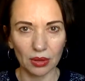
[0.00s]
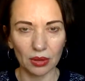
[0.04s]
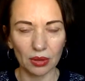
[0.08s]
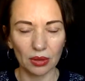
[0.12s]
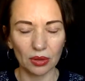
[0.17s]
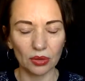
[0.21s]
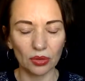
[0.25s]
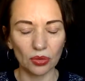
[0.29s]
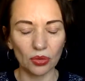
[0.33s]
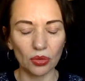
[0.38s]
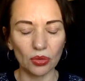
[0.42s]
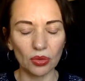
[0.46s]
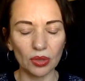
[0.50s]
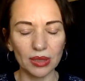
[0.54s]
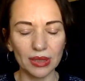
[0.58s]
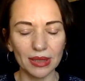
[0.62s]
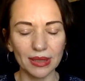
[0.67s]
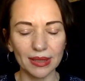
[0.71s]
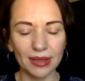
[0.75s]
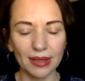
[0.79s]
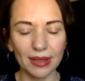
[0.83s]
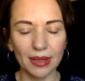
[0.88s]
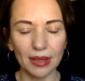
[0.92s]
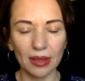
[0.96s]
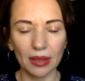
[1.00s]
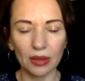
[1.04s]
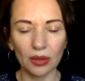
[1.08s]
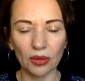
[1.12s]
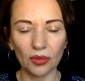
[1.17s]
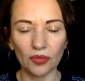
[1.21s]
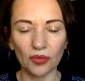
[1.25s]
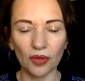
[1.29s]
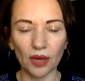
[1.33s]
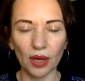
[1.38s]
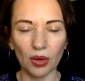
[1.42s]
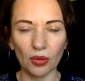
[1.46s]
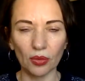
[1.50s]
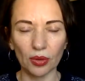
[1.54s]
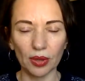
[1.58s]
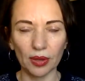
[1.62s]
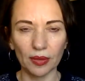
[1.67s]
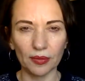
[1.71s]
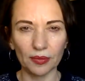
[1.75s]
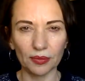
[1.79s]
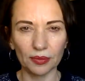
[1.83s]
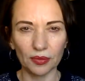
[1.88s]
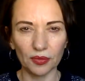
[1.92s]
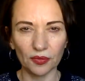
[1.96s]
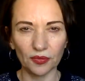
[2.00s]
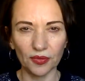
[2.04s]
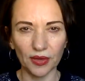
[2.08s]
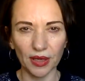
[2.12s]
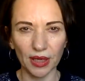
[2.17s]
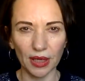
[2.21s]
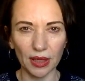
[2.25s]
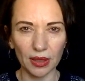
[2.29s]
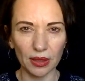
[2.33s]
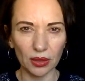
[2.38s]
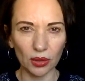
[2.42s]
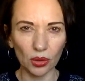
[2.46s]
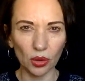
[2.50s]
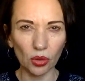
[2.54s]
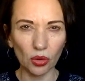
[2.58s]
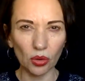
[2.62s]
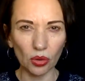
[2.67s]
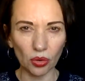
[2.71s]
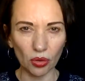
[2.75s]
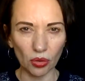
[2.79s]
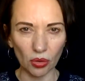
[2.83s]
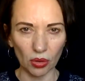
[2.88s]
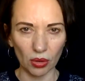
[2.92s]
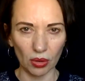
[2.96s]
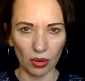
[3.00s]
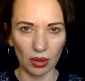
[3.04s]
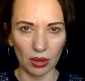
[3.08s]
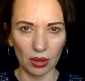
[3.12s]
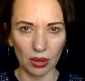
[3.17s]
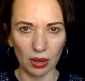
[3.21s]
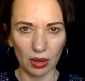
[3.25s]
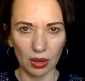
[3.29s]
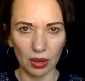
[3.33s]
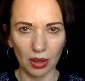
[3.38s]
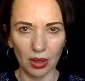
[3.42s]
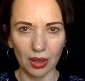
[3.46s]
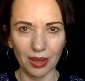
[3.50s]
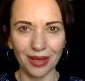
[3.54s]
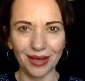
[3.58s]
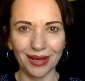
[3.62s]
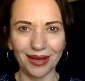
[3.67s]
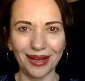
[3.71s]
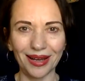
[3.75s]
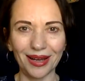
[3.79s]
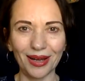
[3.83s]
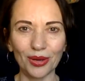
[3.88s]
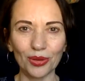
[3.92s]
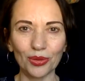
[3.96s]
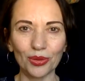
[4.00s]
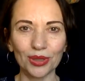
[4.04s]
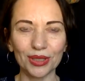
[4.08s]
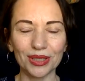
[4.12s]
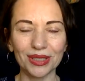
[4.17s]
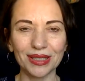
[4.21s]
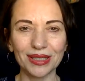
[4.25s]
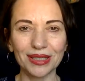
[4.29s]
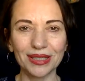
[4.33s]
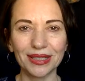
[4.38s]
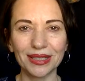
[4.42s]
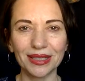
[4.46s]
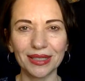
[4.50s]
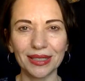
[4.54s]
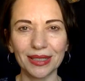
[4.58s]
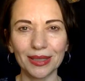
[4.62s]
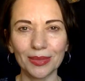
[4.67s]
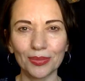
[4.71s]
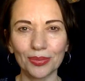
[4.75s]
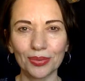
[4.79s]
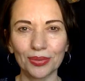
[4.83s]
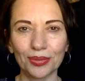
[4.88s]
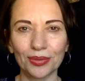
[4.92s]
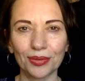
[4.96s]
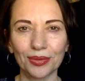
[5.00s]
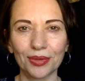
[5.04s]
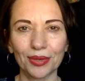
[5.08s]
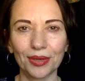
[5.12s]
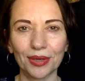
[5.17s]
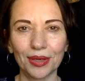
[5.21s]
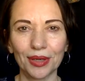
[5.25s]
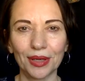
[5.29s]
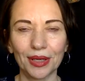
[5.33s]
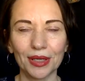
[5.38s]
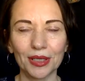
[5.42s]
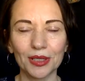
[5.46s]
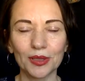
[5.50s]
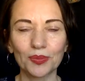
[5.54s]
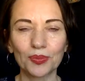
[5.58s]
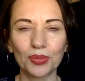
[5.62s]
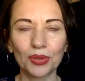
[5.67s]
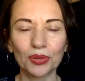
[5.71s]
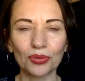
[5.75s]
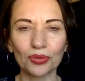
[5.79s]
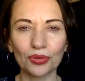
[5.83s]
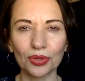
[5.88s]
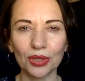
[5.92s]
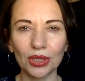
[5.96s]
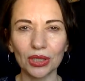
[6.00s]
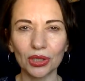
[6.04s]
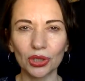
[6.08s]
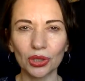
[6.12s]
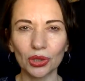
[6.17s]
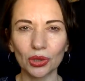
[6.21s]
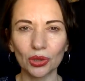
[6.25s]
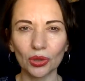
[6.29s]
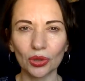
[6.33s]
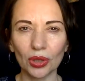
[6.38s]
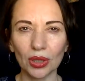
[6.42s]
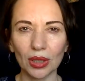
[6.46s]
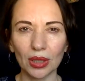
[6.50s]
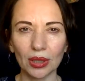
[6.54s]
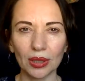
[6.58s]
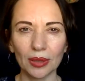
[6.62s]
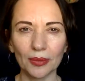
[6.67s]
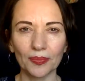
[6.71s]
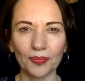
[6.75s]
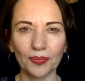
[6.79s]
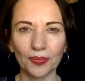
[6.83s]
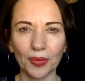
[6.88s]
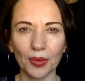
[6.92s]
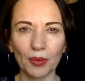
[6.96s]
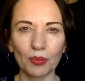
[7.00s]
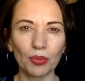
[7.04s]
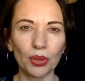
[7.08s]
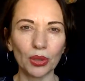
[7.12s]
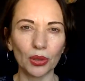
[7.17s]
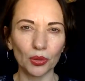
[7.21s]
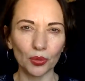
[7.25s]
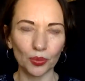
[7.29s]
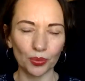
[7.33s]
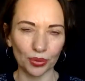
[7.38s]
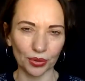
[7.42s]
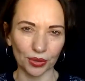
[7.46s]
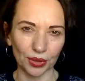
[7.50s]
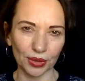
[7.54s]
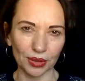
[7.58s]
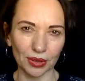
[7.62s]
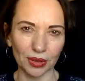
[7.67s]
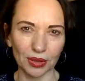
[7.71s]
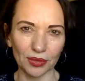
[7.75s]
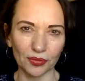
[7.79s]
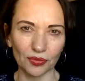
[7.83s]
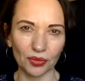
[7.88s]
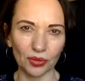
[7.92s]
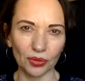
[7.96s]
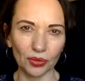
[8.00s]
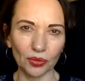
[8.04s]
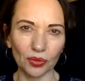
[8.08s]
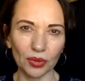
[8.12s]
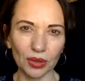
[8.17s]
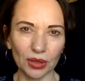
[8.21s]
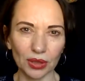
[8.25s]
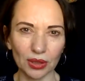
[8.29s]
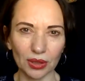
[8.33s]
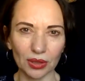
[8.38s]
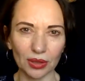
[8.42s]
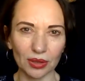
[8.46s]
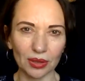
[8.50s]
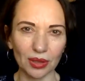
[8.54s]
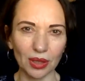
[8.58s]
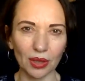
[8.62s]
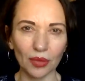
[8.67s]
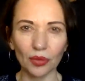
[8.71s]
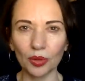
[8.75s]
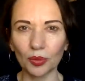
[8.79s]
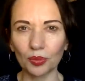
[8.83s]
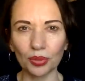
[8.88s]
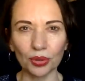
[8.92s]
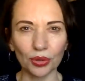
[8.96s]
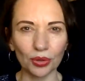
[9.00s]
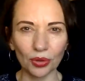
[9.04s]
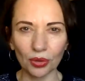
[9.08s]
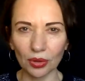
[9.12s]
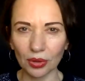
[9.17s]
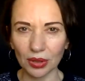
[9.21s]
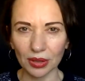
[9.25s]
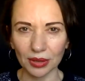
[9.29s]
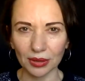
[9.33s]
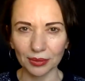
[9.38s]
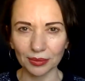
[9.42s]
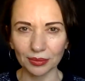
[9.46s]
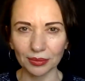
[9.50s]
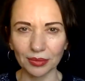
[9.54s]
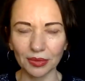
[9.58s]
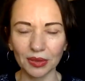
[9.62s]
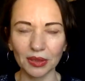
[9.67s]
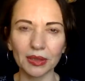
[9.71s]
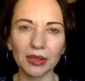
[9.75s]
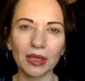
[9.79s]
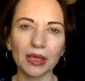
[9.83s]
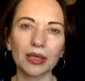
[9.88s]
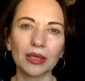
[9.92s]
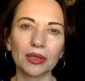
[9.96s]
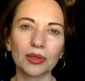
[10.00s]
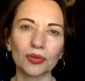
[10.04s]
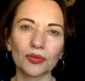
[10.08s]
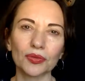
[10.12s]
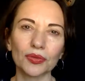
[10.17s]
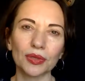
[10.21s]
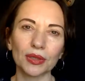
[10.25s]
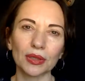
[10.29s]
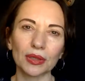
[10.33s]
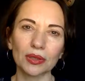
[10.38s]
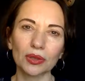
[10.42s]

Rose is a color of our very core, our deep spiritual blueprint, if you wish, our program, this kind of thing.